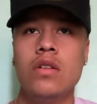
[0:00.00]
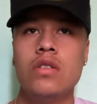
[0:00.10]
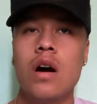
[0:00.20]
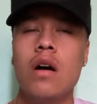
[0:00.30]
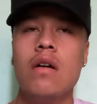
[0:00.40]

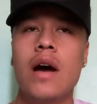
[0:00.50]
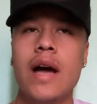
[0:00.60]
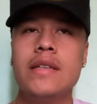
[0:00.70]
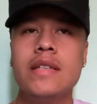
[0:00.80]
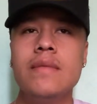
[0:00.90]
So
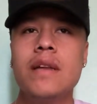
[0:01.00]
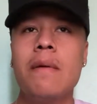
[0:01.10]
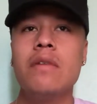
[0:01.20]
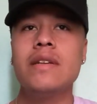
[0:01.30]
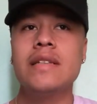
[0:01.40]
at the same
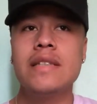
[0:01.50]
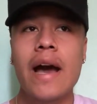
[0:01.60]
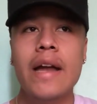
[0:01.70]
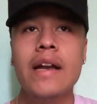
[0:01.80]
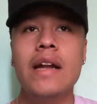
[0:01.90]
time, I was
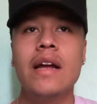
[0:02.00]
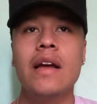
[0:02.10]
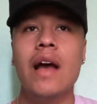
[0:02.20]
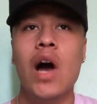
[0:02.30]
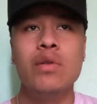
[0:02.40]
excited.
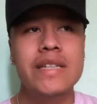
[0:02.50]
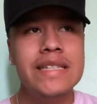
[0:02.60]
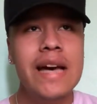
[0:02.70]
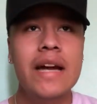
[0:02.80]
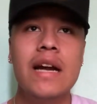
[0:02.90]
I
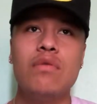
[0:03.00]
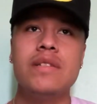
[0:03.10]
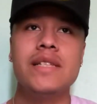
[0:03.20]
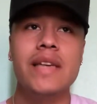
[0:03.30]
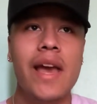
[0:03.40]

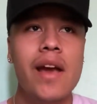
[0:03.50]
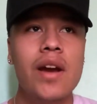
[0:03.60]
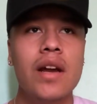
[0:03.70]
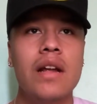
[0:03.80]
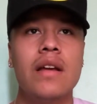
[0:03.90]
was
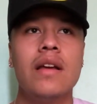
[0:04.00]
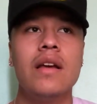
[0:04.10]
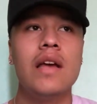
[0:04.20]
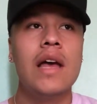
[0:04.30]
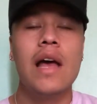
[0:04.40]
scared.
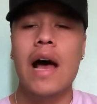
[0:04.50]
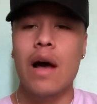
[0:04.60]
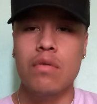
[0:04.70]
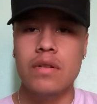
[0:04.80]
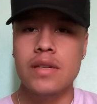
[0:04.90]

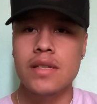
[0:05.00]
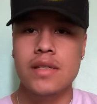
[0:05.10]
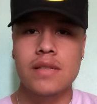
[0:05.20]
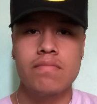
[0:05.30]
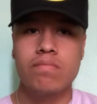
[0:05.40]
I
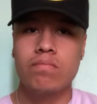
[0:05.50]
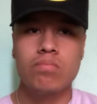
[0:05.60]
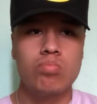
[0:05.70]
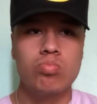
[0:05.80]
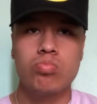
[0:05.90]
was,
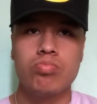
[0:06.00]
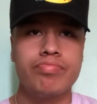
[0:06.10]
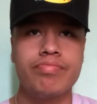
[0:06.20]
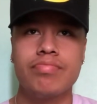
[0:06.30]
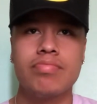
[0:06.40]

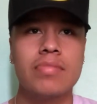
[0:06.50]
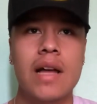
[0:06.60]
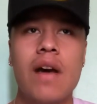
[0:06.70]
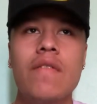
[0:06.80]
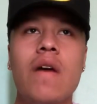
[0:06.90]

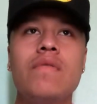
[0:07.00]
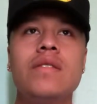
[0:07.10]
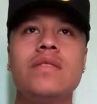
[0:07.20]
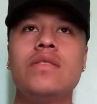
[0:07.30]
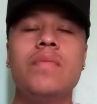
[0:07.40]
I don't know, it
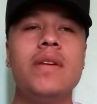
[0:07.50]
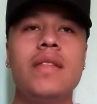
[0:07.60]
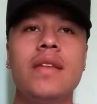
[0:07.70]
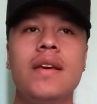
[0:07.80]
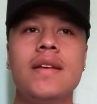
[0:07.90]
was just so many
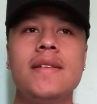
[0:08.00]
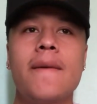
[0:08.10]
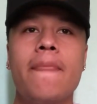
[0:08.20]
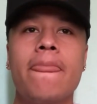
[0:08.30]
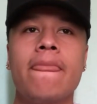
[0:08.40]
things.
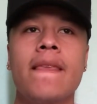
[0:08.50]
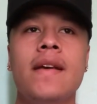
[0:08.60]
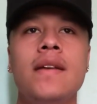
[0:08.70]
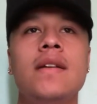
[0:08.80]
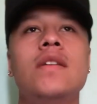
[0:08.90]

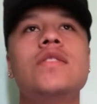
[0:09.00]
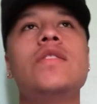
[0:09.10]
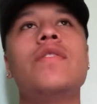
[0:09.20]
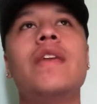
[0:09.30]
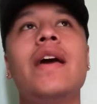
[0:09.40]

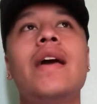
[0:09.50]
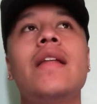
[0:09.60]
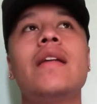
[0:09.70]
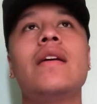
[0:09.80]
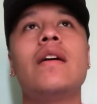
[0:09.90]
So
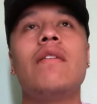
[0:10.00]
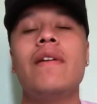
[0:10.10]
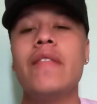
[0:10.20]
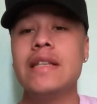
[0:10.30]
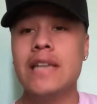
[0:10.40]
then
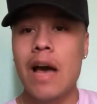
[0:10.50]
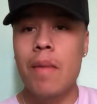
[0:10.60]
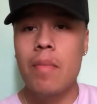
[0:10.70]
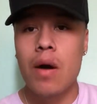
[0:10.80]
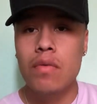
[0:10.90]
around that
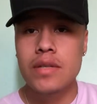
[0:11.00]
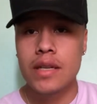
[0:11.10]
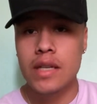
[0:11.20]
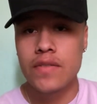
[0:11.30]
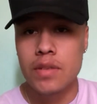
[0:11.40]
time, my mom was
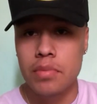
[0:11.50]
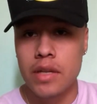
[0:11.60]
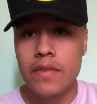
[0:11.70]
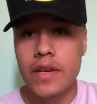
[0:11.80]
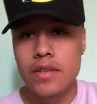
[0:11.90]
gonna leave to
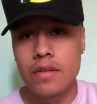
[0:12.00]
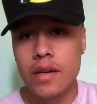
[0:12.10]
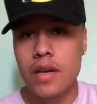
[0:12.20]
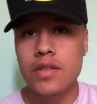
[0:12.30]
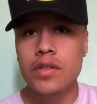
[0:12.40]
Bolivia, to
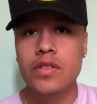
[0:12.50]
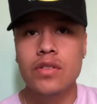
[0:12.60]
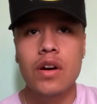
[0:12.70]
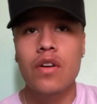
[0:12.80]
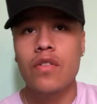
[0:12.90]
her country,
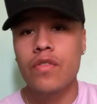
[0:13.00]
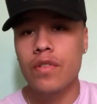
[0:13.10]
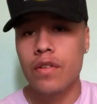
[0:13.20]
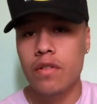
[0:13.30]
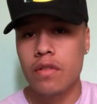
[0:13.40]
to go
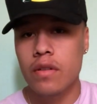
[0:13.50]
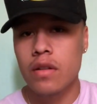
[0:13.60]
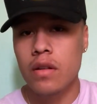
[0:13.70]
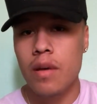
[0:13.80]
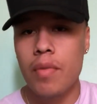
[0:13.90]
for
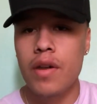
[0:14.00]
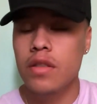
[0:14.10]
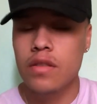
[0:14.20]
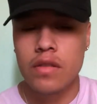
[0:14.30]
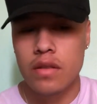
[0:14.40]
a
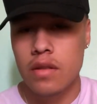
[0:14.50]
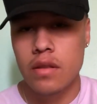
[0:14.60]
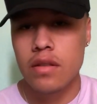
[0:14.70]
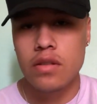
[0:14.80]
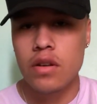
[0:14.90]
month,
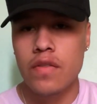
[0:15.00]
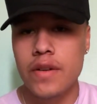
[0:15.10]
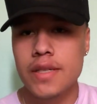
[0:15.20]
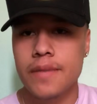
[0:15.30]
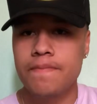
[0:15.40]
to go
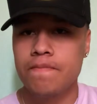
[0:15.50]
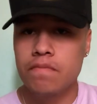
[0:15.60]
visit.